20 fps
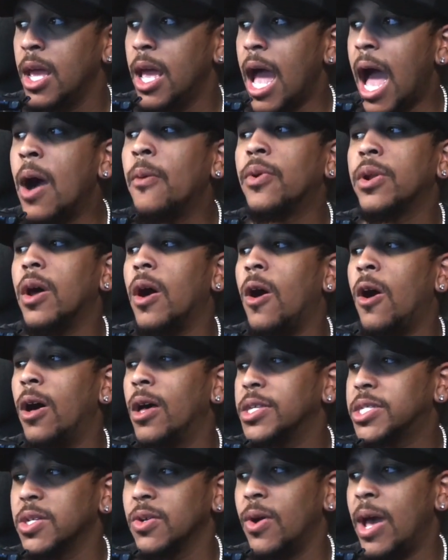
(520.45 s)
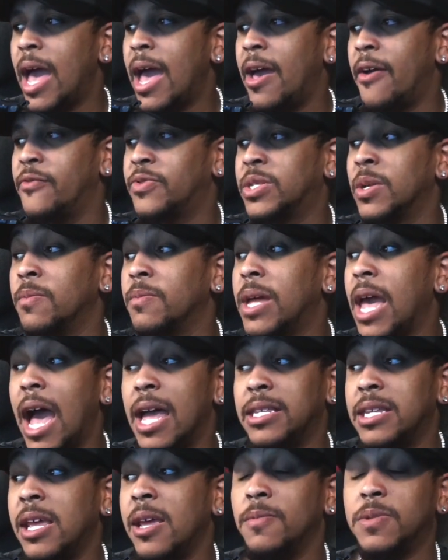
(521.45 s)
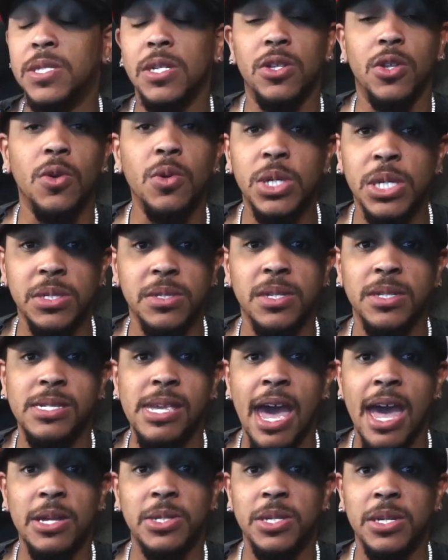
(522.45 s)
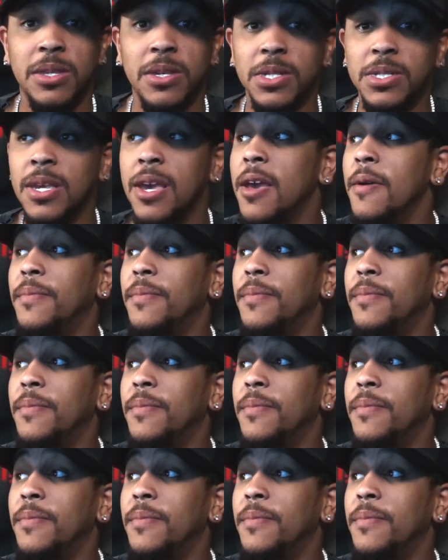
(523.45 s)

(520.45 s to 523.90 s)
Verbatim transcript: I would also have some goddamn solutions attached to this,